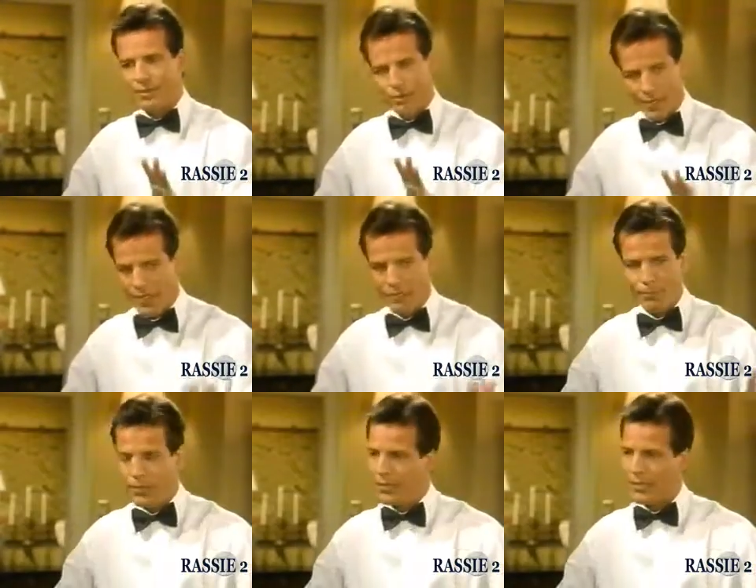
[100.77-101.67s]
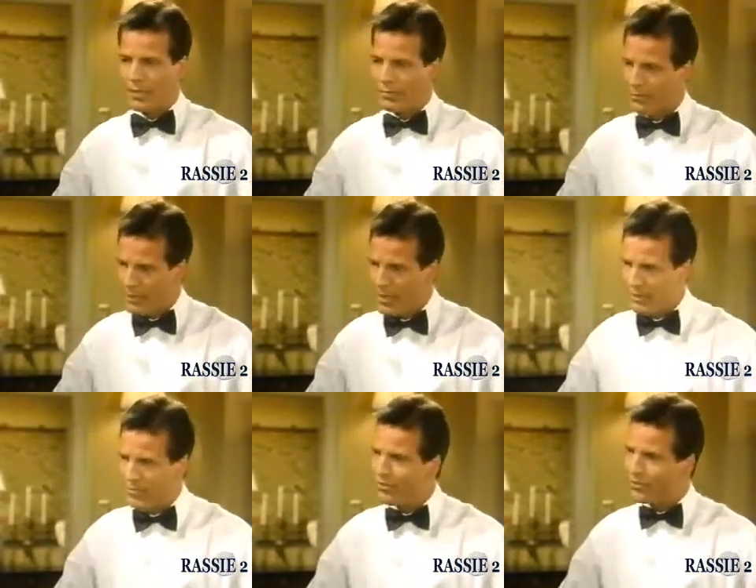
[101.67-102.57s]
just try to block it out of
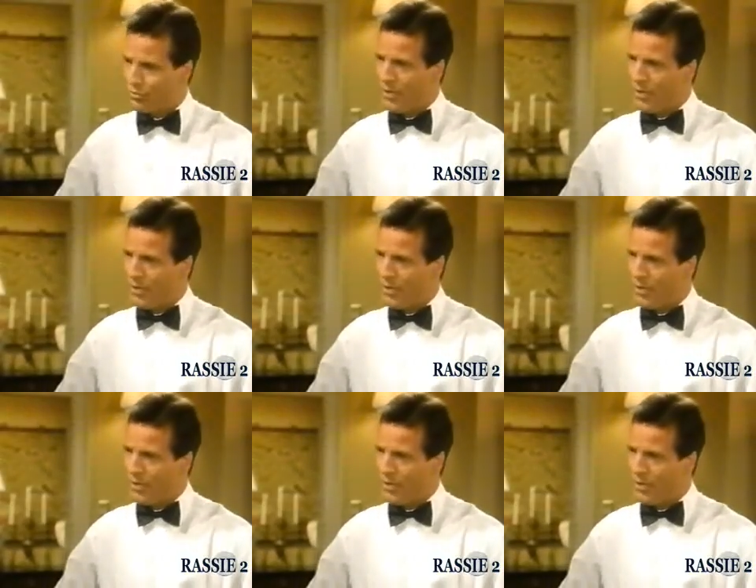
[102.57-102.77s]
your mind.